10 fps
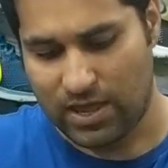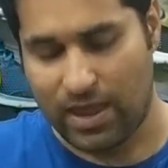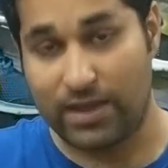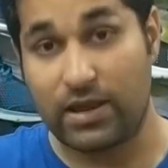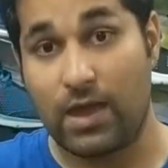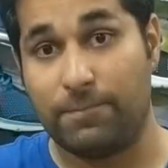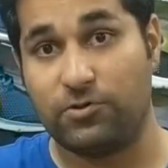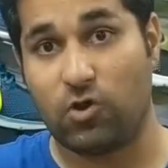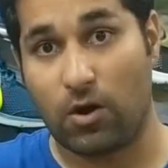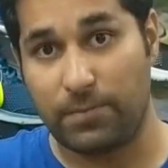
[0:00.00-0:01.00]
an
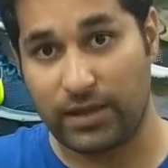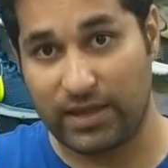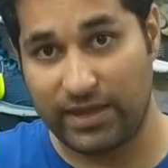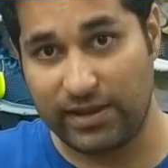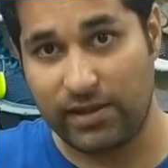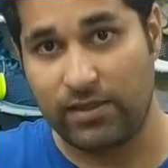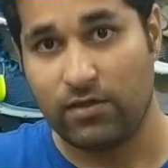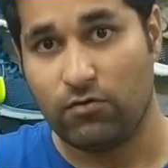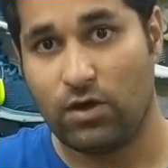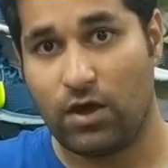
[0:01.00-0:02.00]
absorbing heel
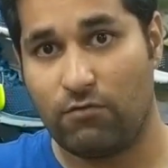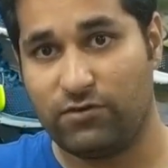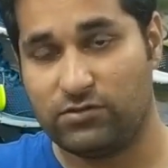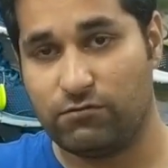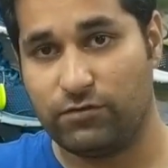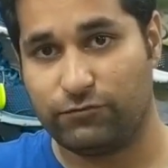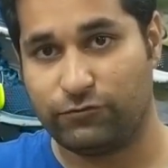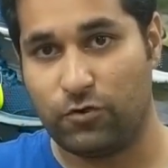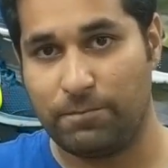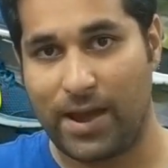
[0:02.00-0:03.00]
with
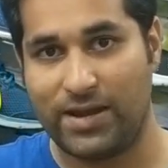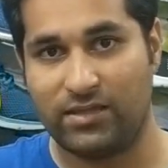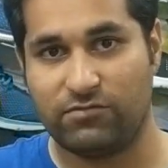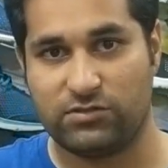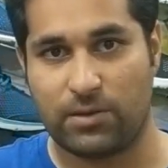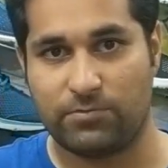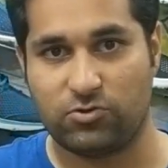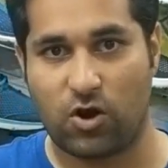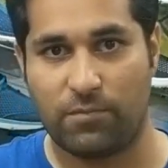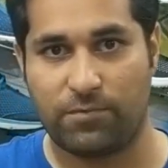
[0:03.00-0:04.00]
foam paddings which
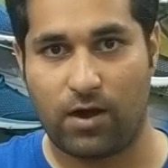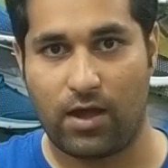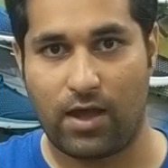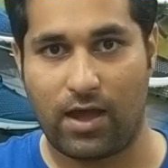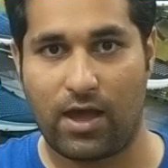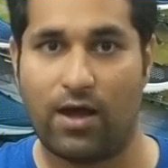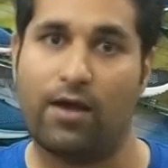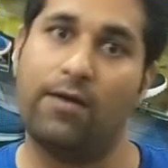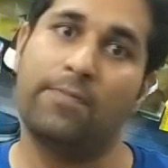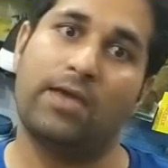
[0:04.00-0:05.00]
absorb
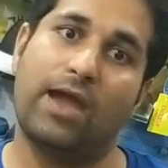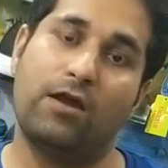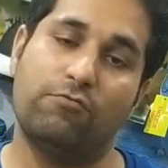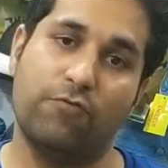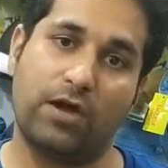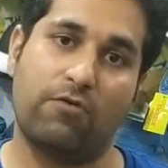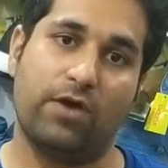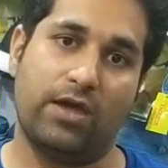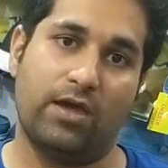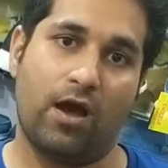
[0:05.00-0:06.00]
and wick
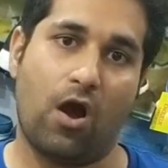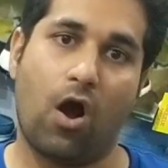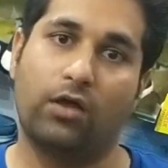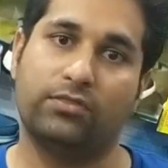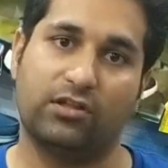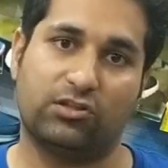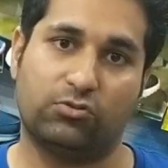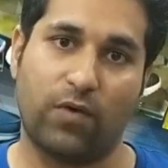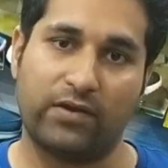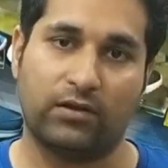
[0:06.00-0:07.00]
away the
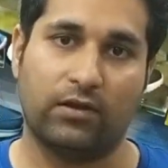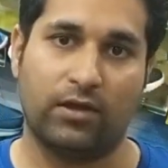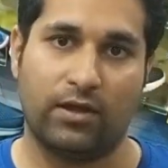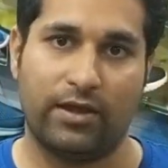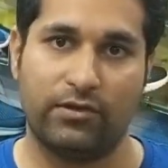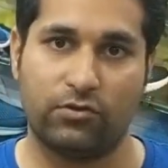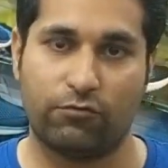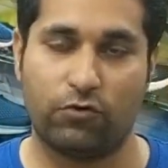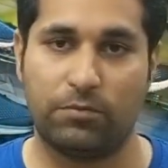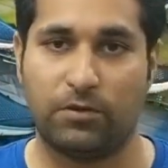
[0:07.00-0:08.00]
sweat in your
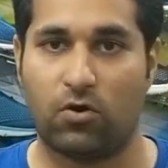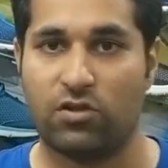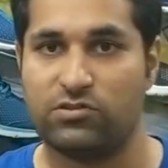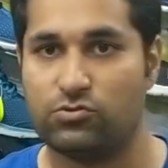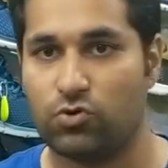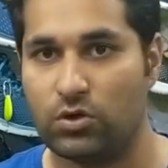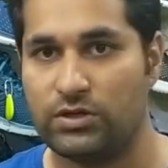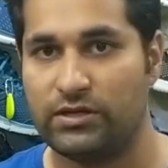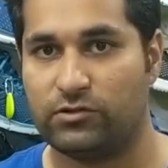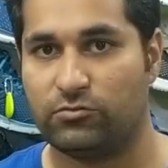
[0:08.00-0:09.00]
foot, because you don't
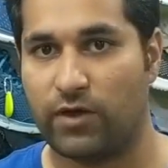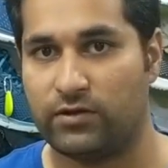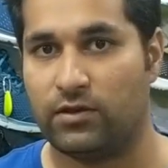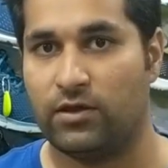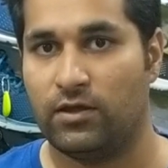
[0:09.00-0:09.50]
need sweat